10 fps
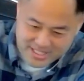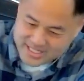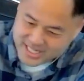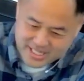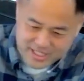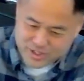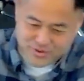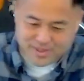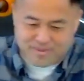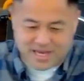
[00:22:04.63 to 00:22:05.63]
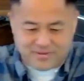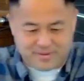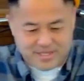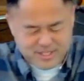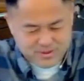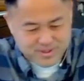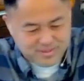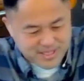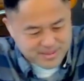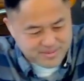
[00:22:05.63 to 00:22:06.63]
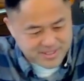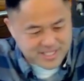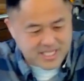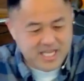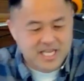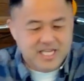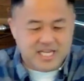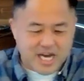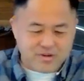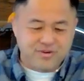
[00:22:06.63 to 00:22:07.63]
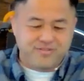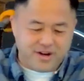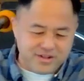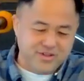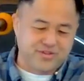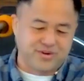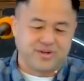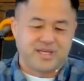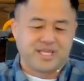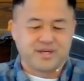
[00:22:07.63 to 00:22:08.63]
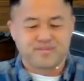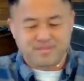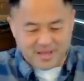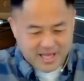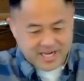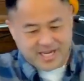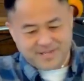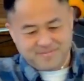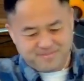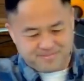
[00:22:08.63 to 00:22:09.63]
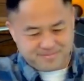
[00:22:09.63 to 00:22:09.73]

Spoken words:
He's not going to shrink back from His responsibility. God will follow through and He'll blot out.